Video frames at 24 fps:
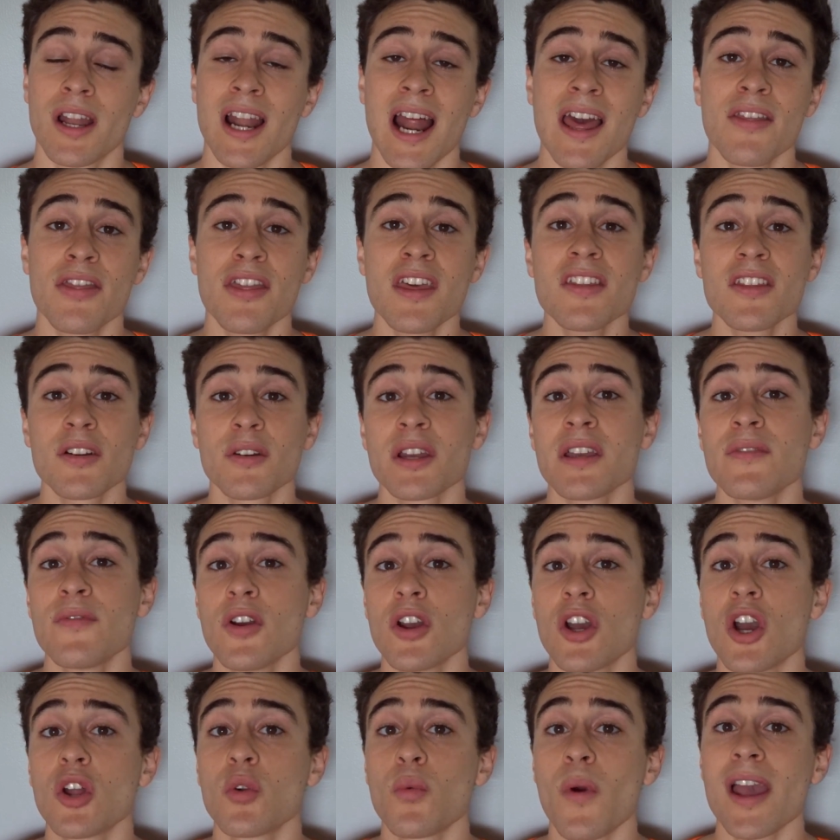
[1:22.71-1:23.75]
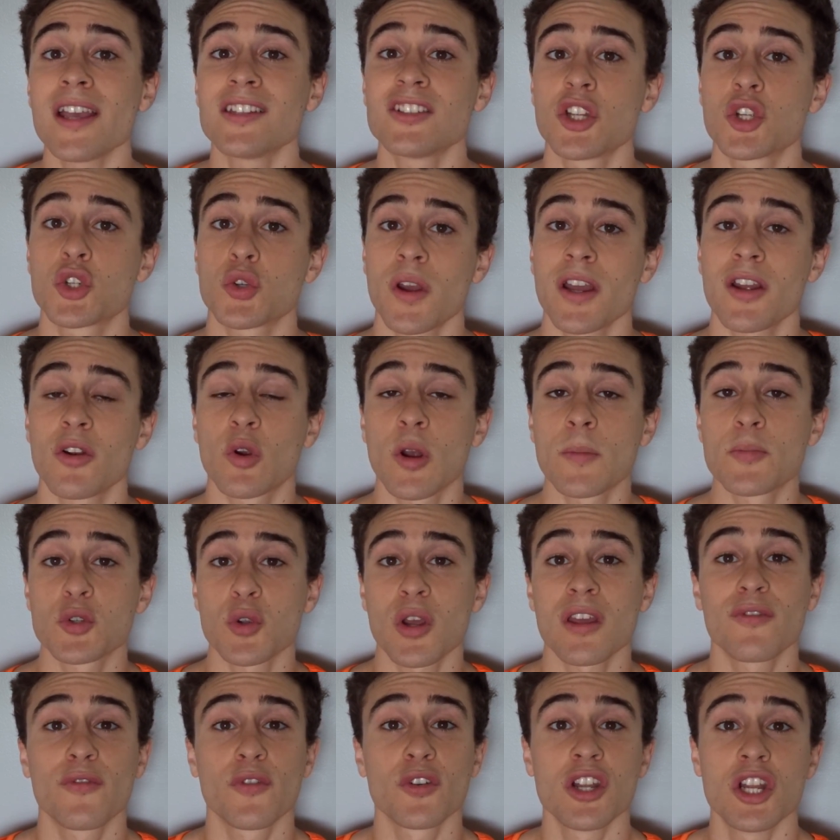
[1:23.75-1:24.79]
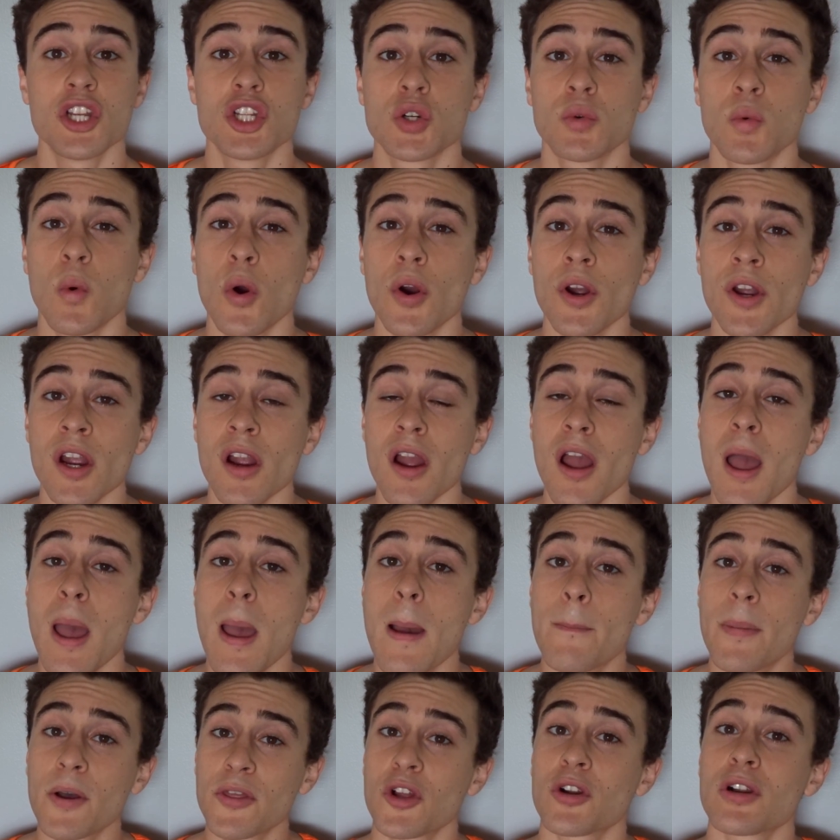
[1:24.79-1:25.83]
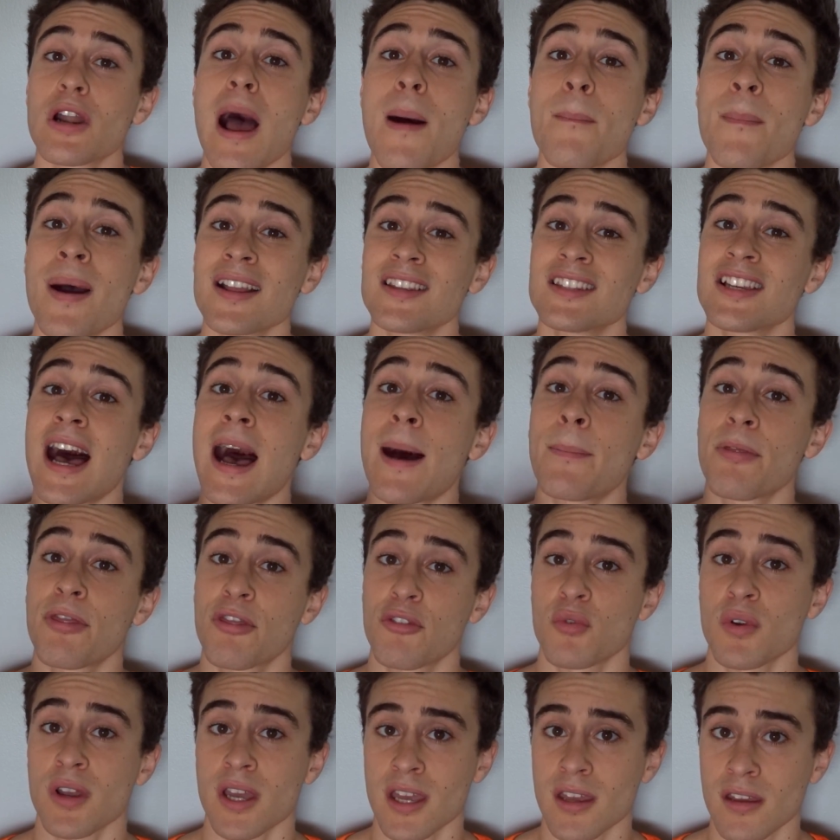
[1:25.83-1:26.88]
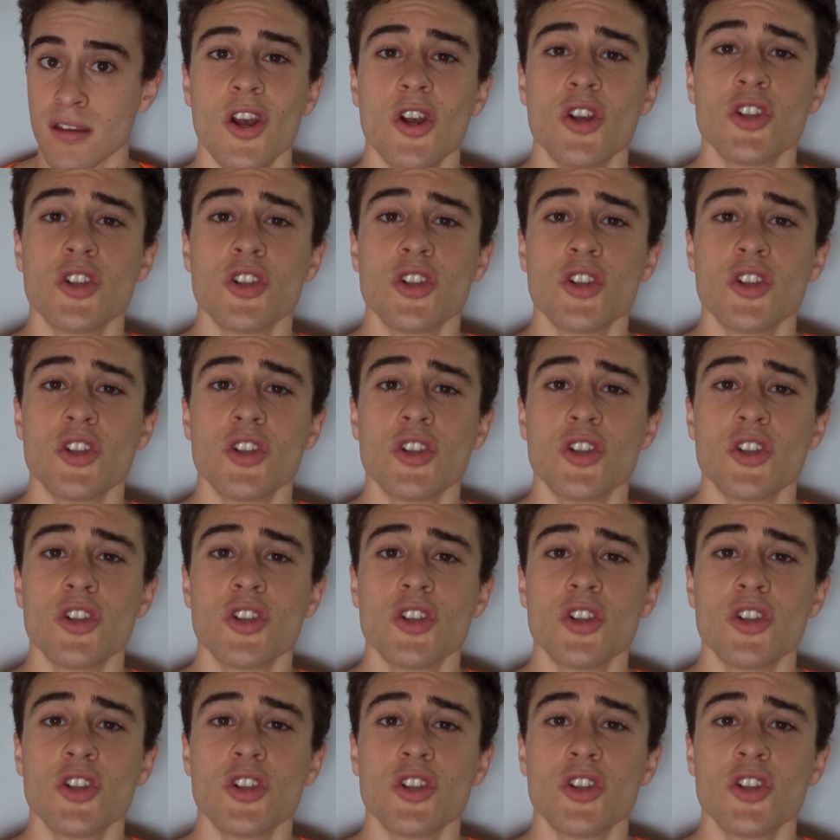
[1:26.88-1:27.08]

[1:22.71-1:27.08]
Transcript: And I think they're even good ways to train grip strength for Ninja Warrior, but they're not my top 3.